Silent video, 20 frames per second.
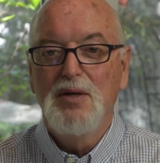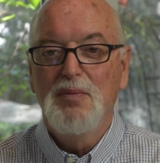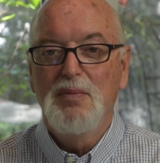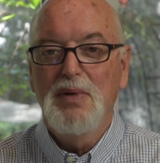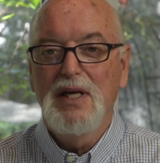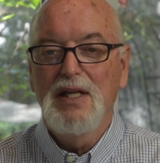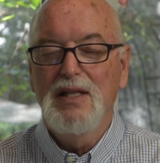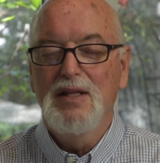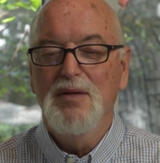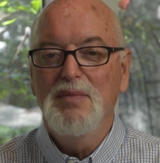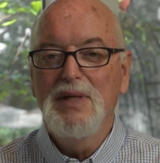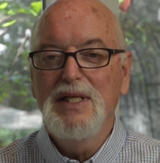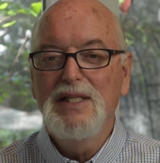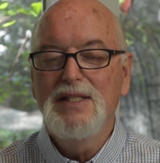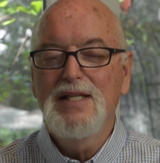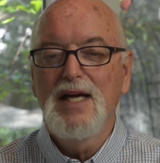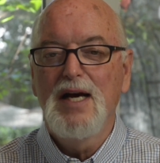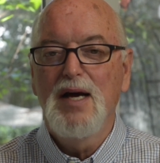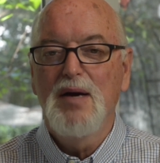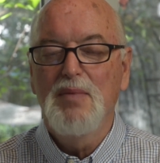But in the
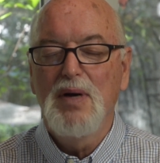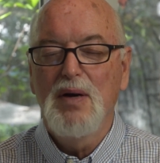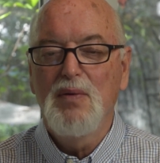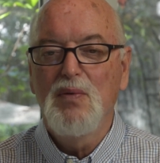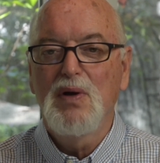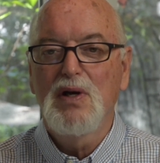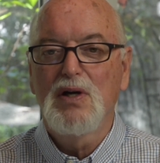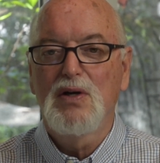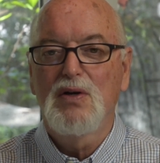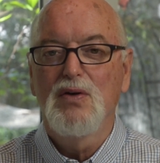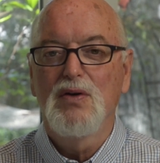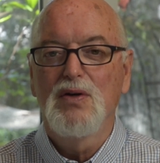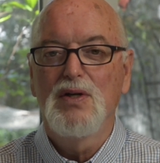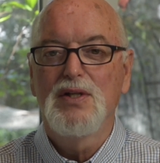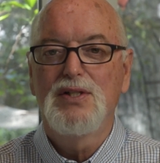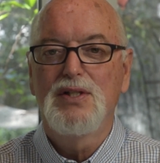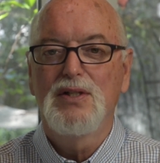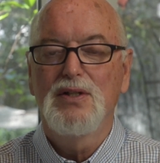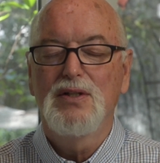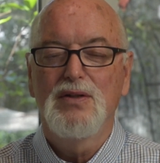meantime, I want to
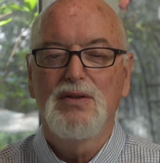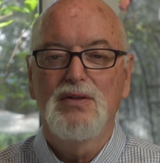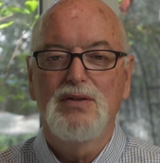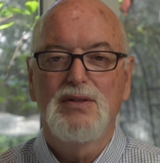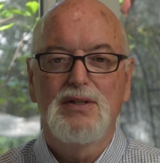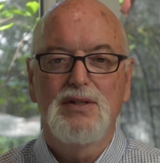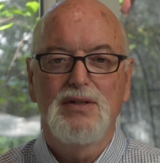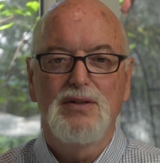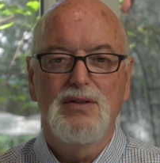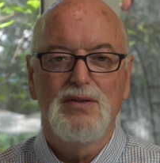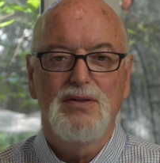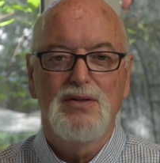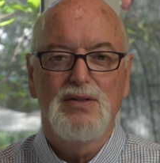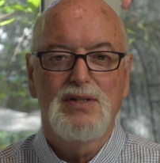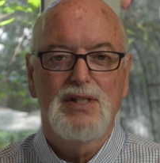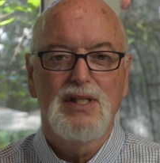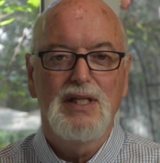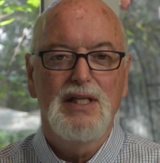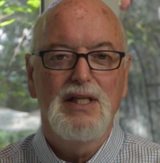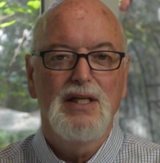encourage you to
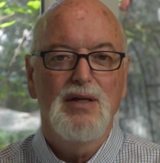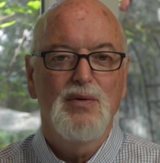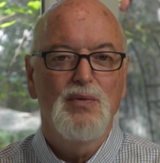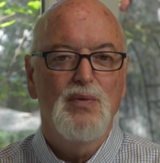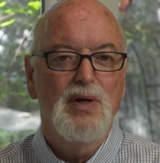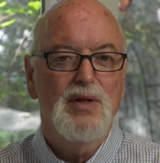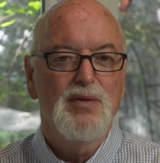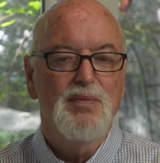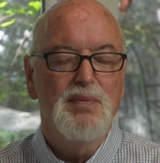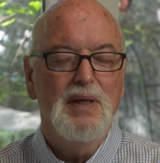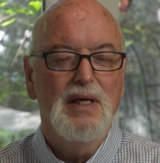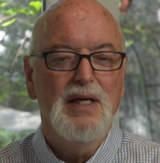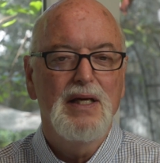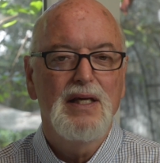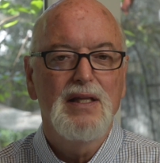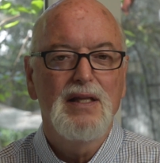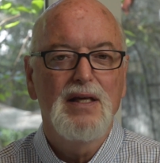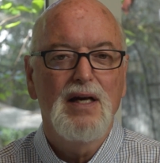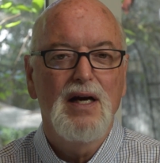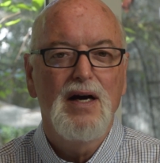see with
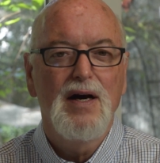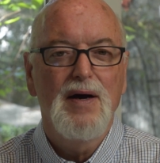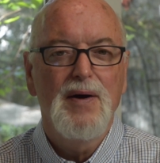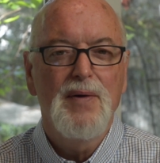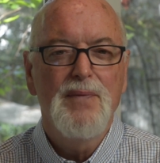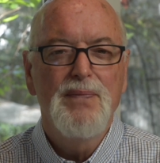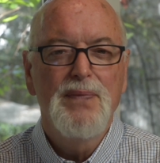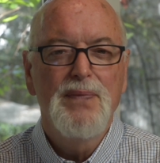me uh,